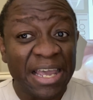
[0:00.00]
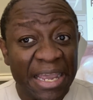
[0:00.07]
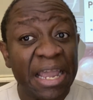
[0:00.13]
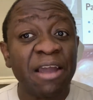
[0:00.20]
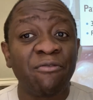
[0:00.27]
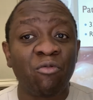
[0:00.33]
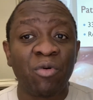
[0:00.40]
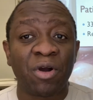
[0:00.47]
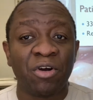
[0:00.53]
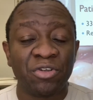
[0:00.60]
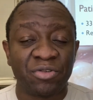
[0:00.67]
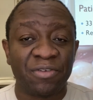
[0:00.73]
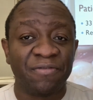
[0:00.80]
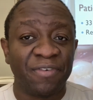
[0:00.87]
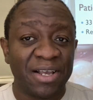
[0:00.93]
if we're going
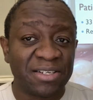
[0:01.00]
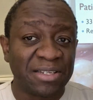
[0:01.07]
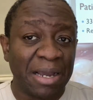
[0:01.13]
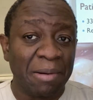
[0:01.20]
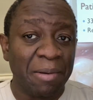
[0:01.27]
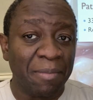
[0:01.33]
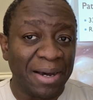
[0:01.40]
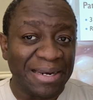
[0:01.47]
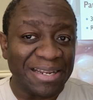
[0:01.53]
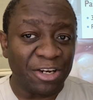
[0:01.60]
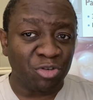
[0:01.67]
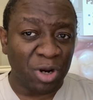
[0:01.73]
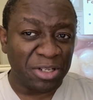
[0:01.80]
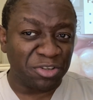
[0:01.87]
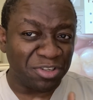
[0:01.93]
to invest time and money in
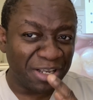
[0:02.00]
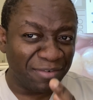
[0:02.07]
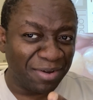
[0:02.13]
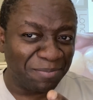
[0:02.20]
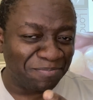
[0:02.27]
trying to save it?